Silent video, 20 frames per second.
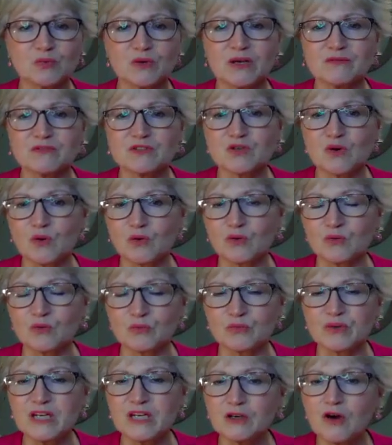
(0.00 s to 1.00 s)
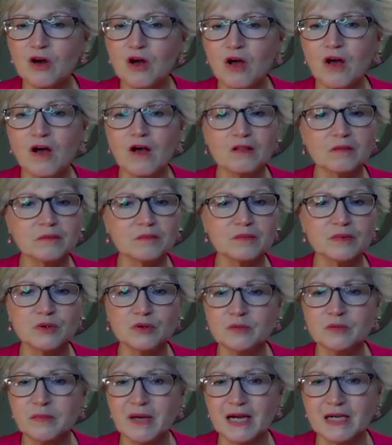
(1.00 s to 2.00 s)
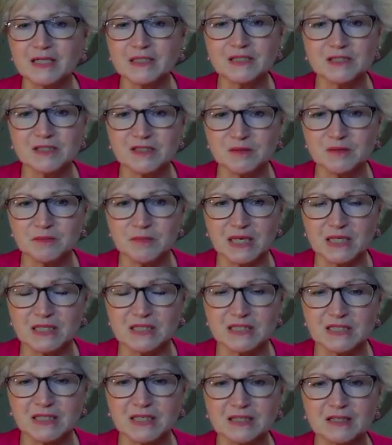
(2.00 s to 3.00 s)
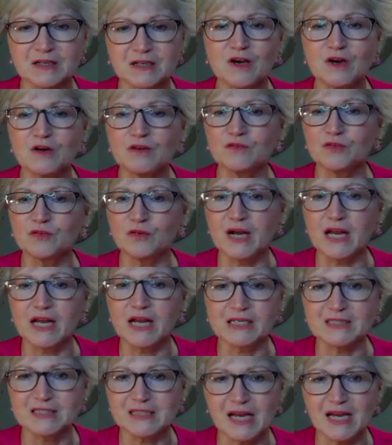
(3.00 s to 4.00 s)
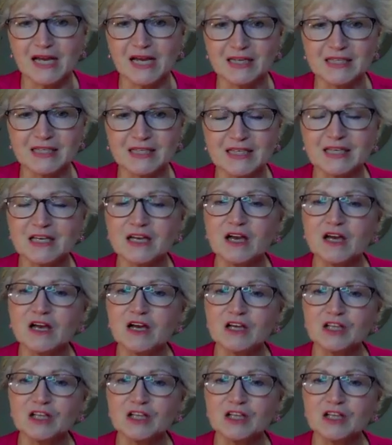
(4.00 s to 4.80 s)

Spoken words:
We have total recall. Mood Max is amazing for anxiety.